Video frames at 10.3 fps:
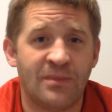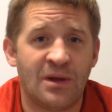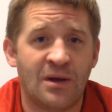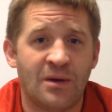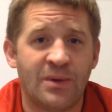
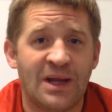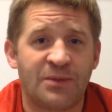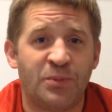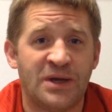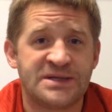We got
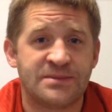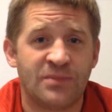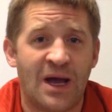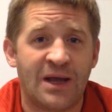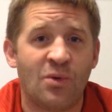to play some
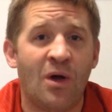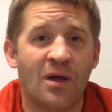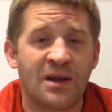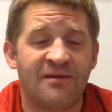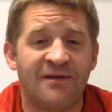
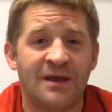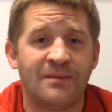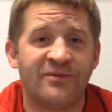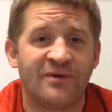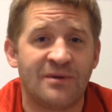high-quality
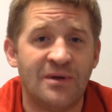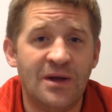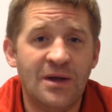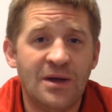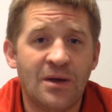teams, and
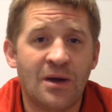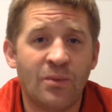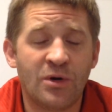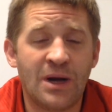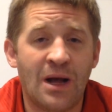
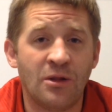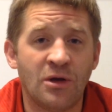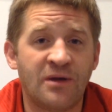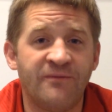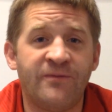we're now
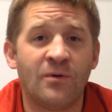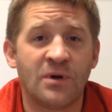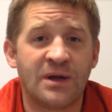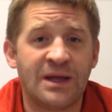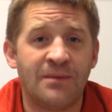looking
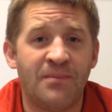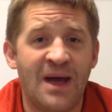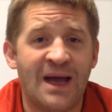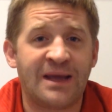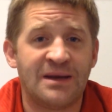forward to getting
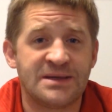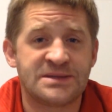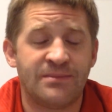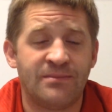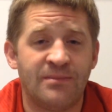back into
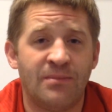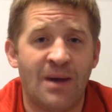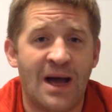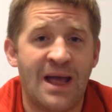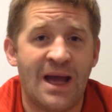some
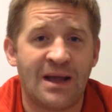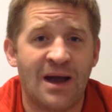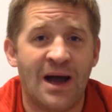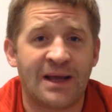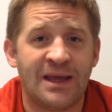MIAC
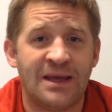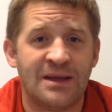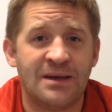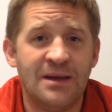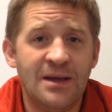hockey
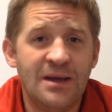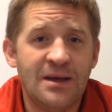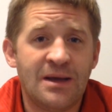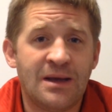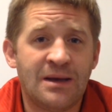
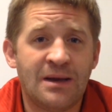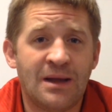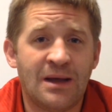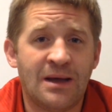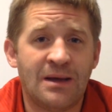and
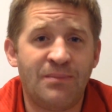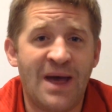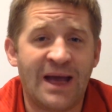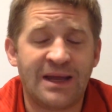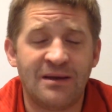
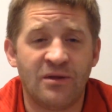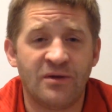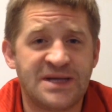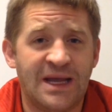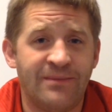back into
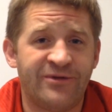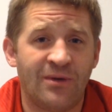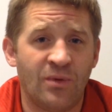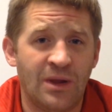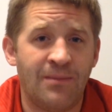games
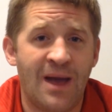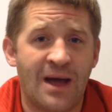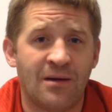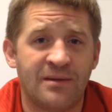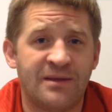that really
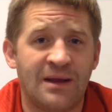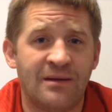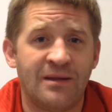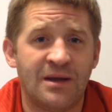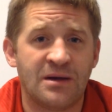matter at the end
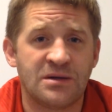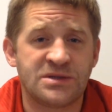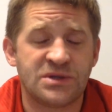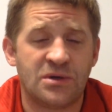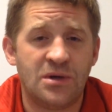of the year.
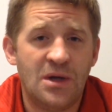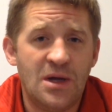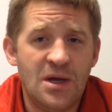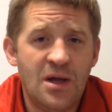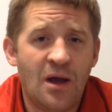So
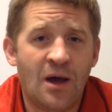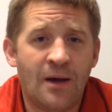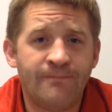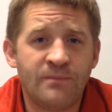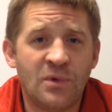
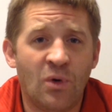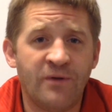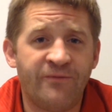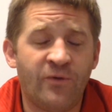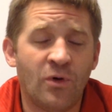
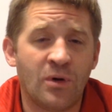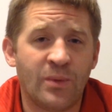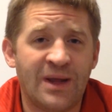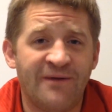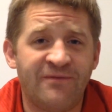going forward,
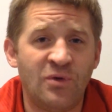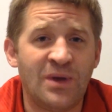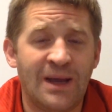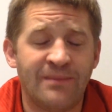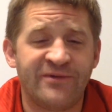we have two
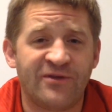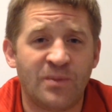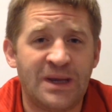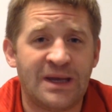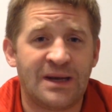games this
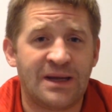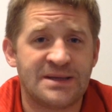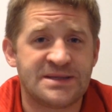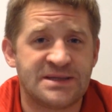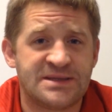weekend
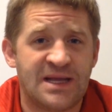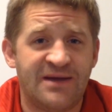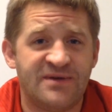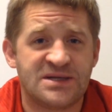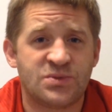against
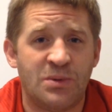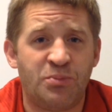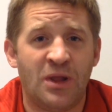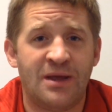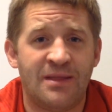Gustavus. We
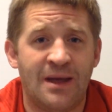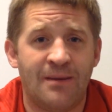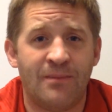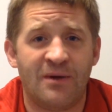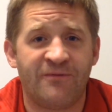play
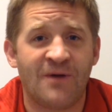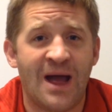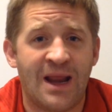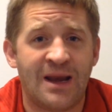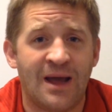them
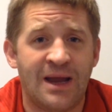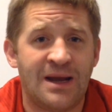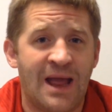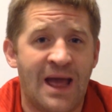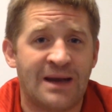Friday
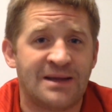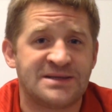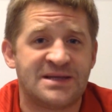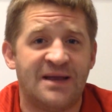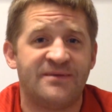night at
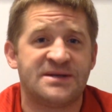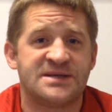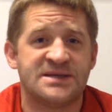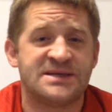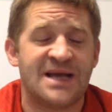
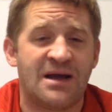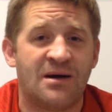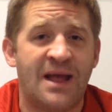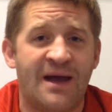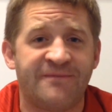Gustavus and
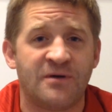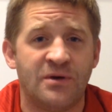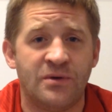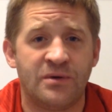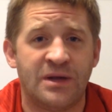Saturday
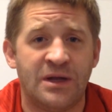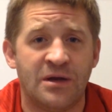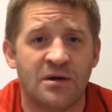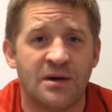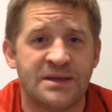afternoon
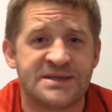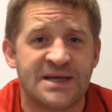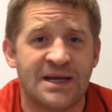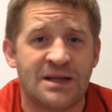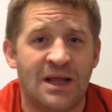here in
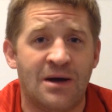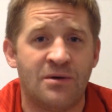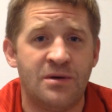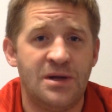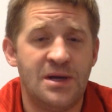St.
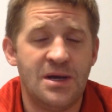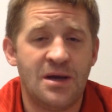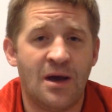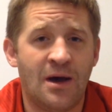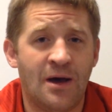Cloud.
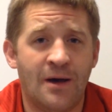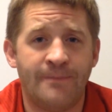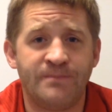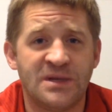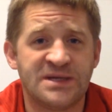
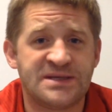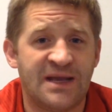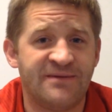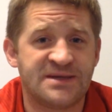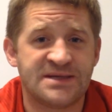
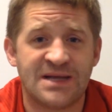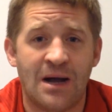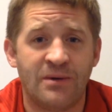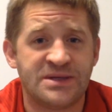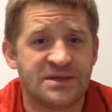Gustavus is
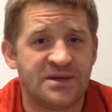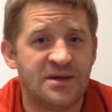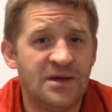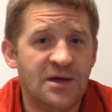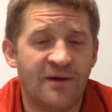always a
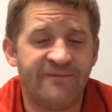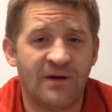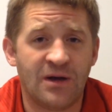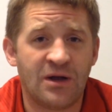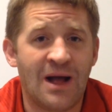
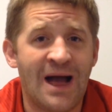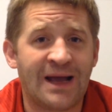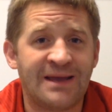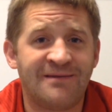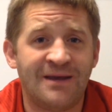very good
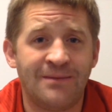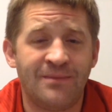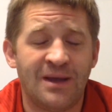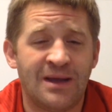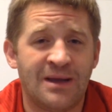hockey
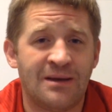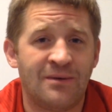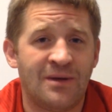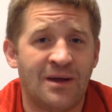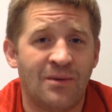team,
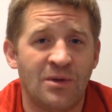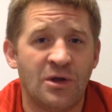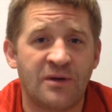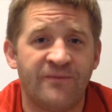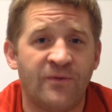and we're
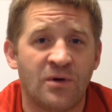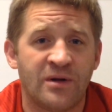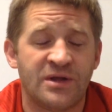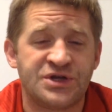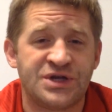looking forward
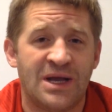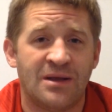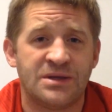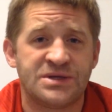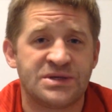to the
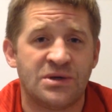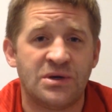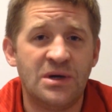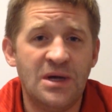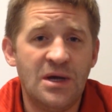challenge.
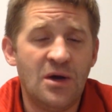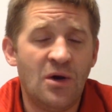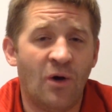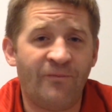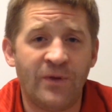So
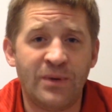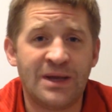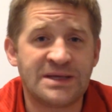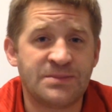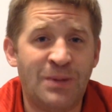hopefully we can
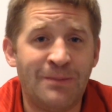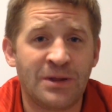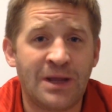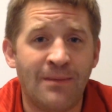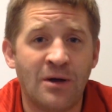get some
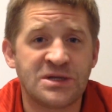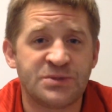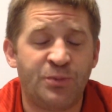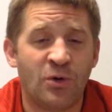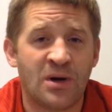people to come out and
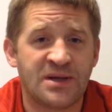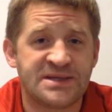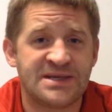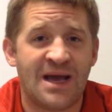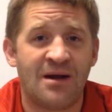support us
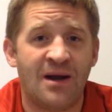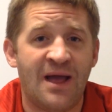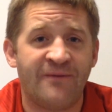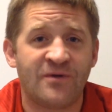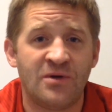Saturday
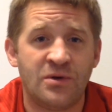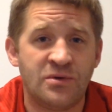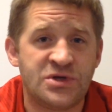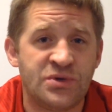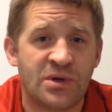
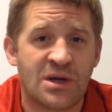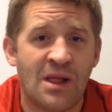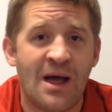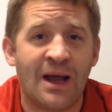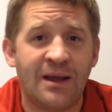afternoon, 2
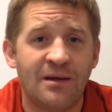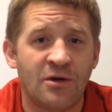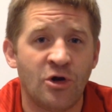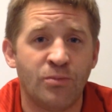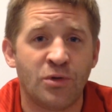o'clock,
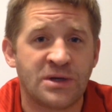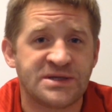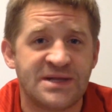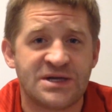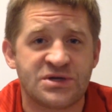Herb
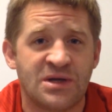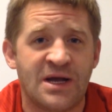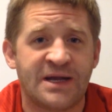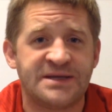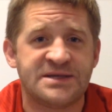Brooks National
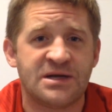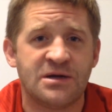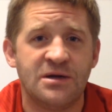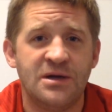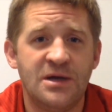Hockey
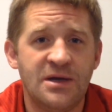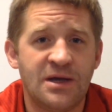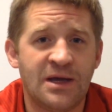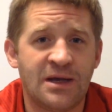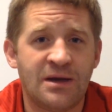Center.
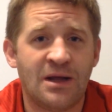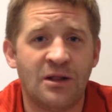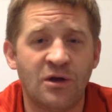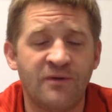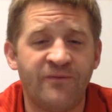And
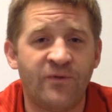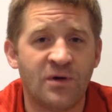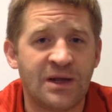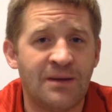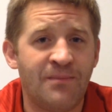looking
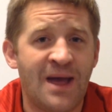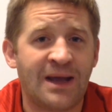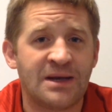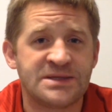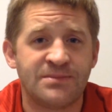forward to getting
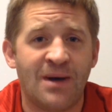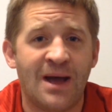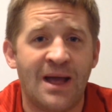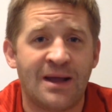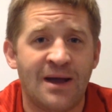back into some
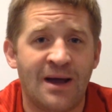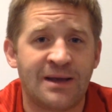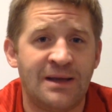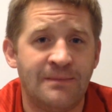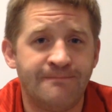MIAC
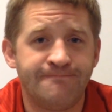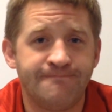hockey.